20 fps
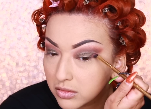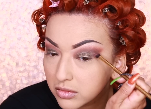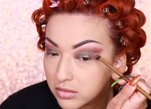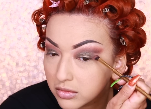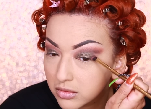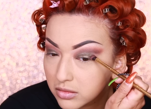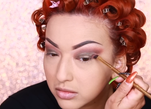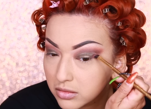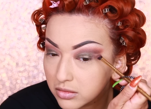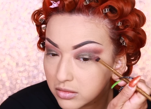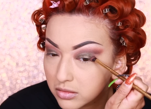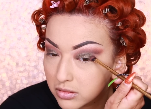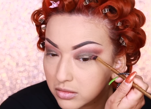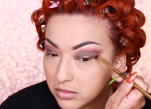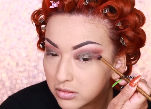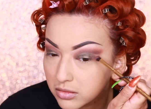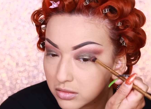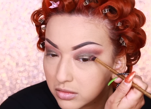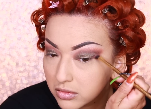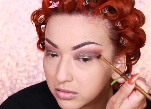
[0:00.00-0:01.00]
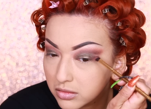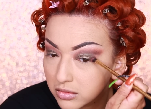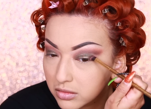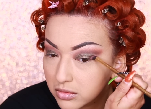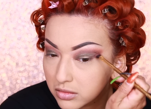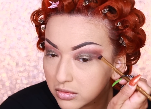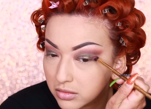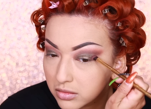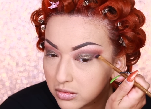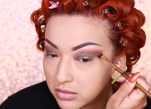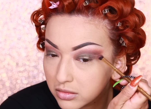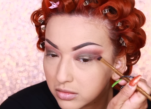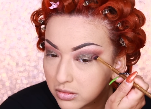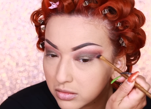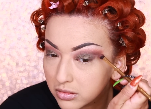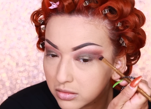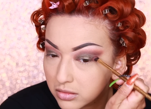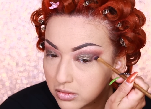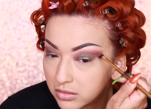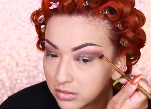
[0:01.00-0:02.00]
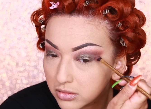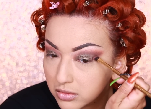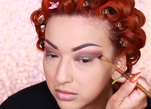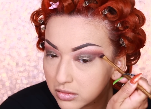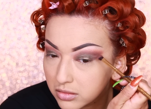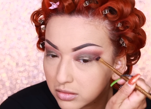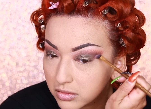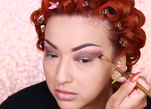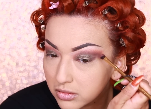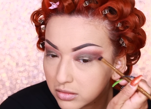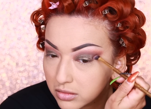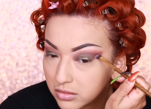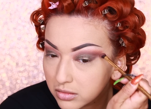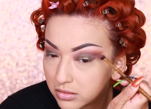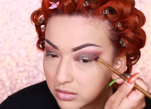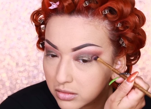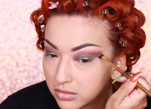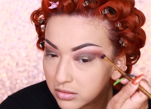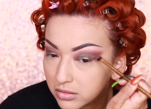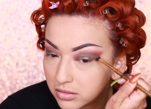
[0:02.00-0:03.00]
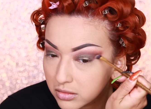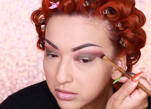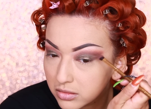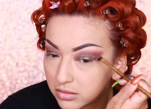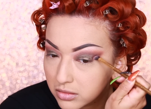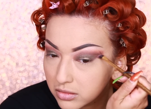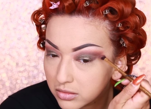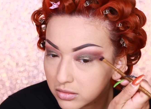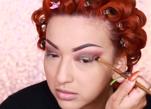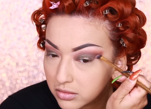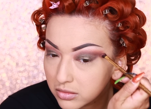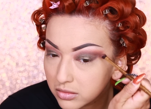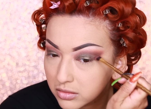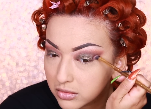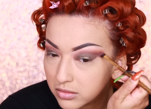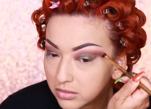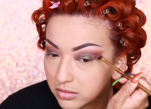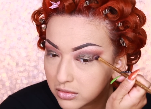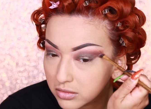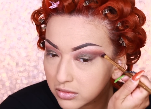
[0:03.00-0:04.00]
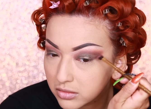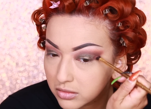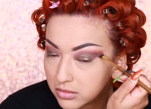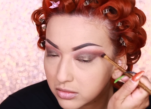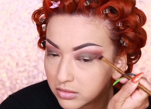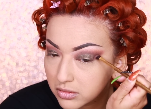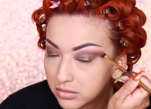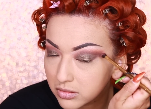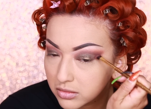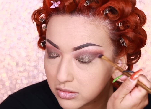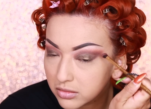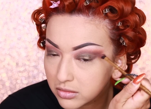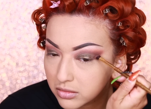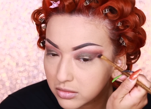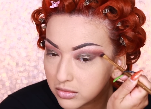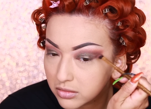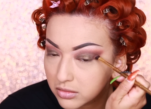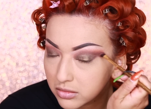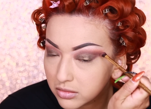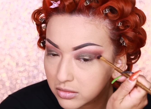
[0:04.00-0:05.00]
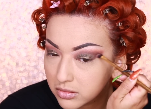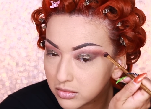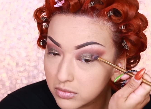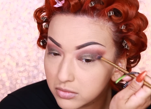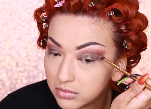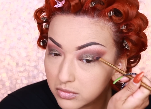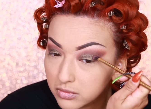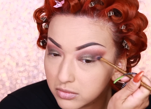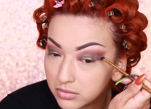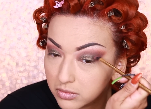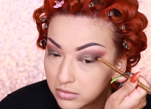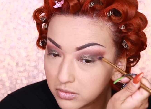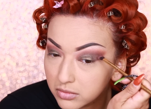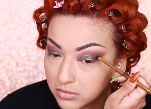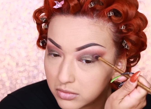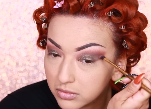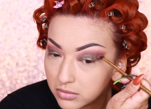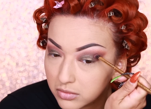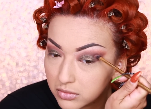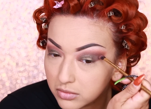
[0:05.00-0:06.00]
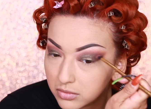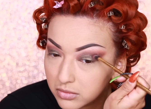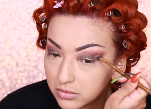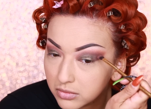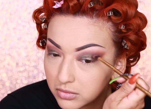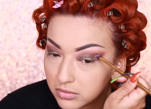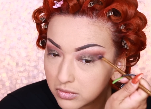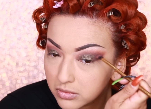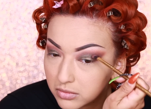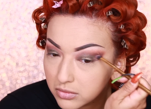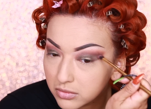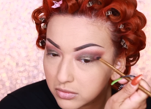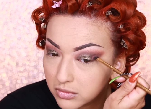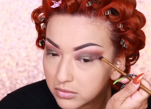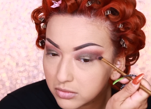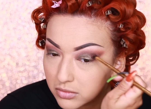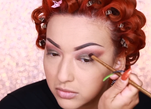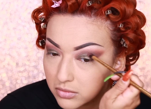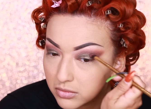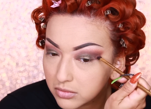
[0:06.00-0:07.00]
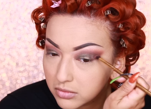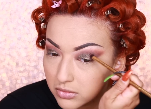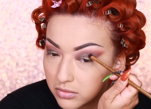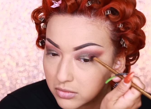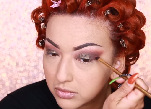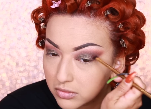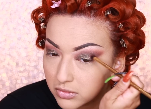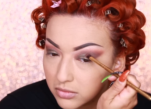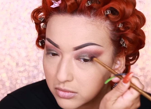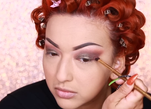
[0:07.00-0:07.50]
(no one is talking)